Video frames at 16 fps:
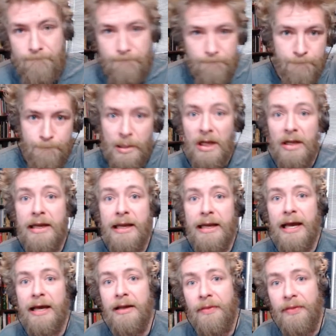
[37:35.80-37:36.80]
plucking
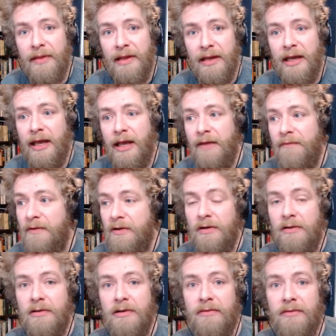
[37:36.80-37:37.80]
out of thin air for
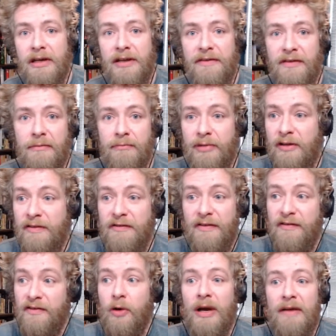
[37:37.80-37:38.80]
no good reason, because there's
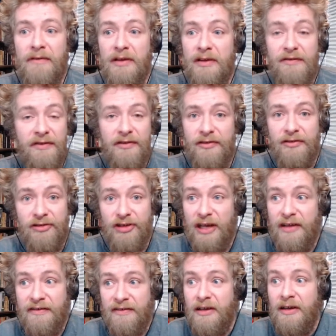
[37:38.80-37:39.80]
no evidence to
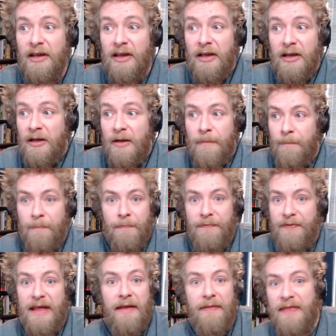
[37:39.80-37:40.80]
suggest
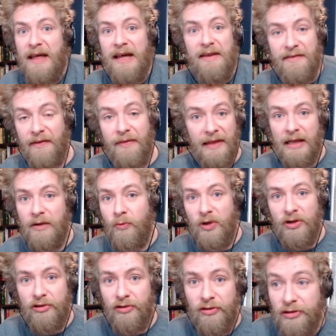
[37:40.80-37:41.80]
that that's a thing we
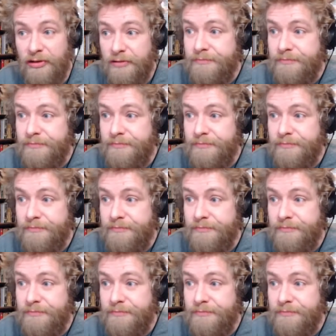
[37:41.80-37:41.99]
should do.